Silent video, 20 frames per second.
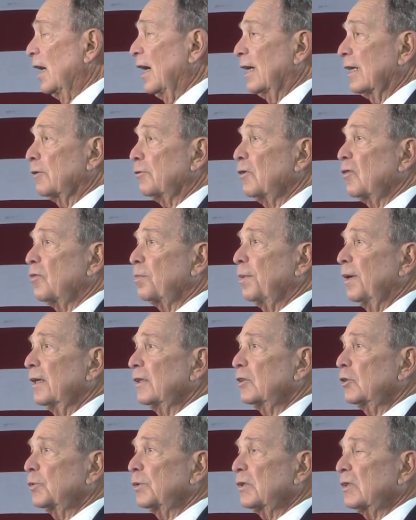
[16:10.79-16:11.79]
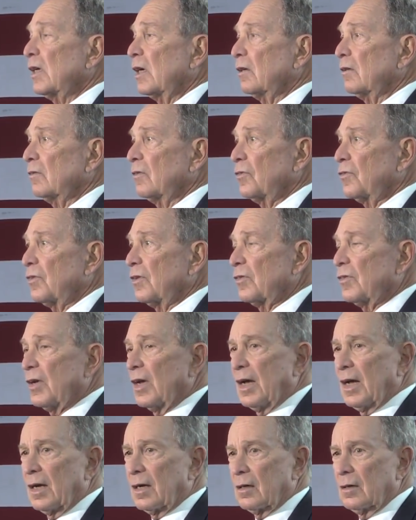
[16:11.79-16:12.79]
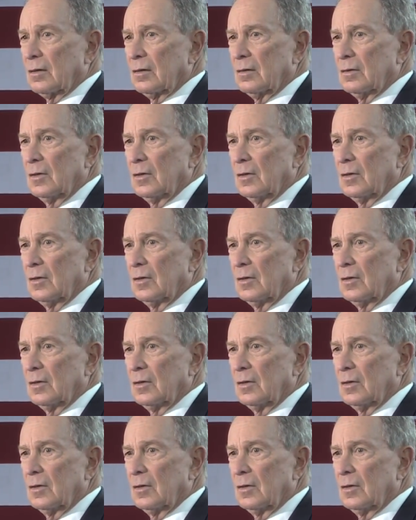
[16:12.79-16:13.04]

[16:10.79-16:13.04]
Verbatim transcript: how to respond to a terrorist attack